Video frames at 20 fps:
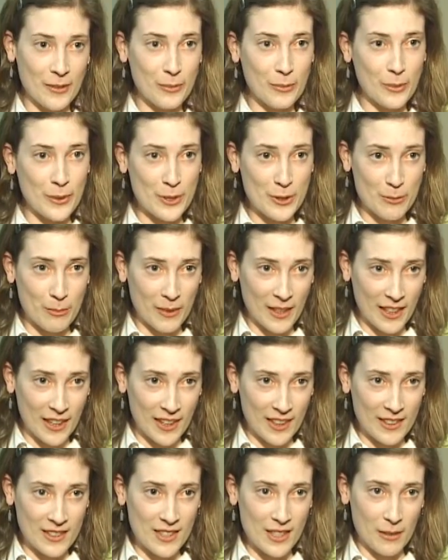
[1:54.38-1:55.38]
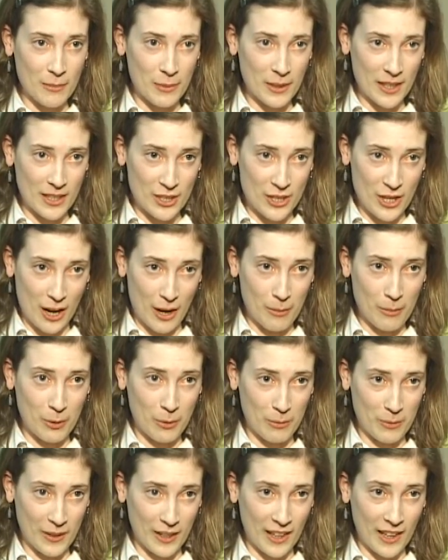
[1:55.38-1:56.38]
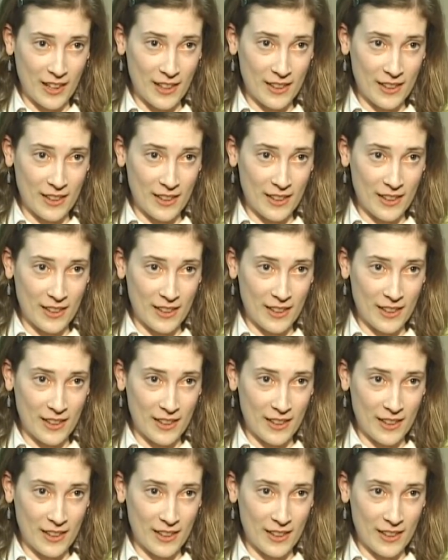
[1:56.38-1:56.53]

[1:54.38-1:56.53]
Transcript: Which means there'll be a job opening at